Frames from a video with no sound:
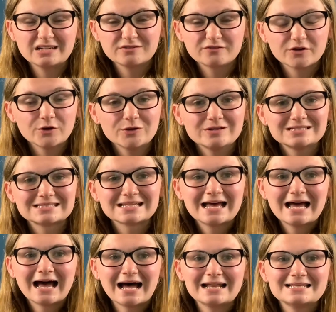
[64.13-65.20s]
foods,
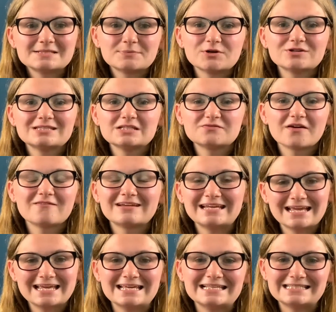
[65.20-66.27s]
and it's because it's very
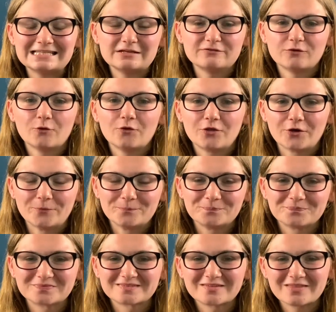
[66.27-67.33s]
easy for them.
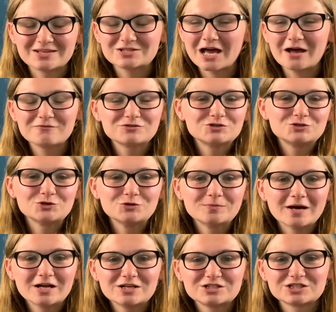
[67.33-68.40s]
They don't have to do
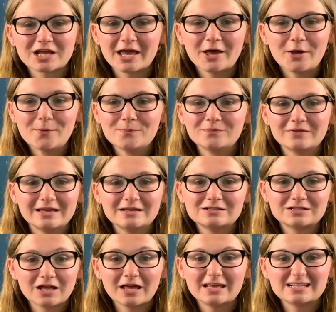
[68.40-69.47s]
much.
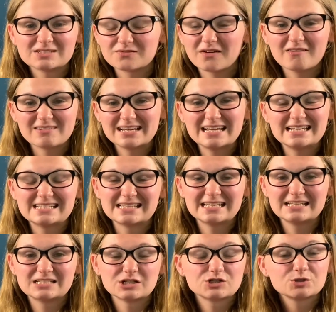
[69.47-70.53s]
It's very easy
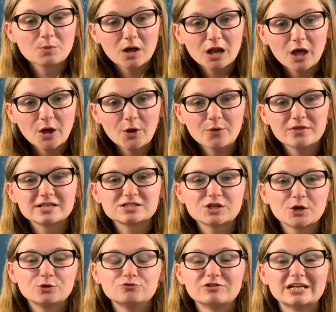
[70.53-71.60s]
to swallow. There's
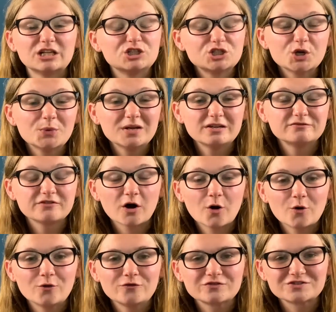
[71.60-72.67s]
no really chewing
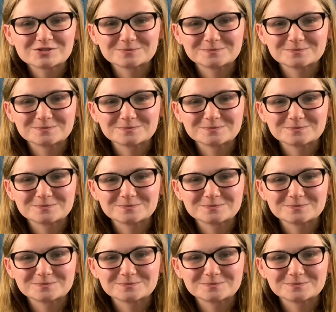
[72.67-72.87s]
involved.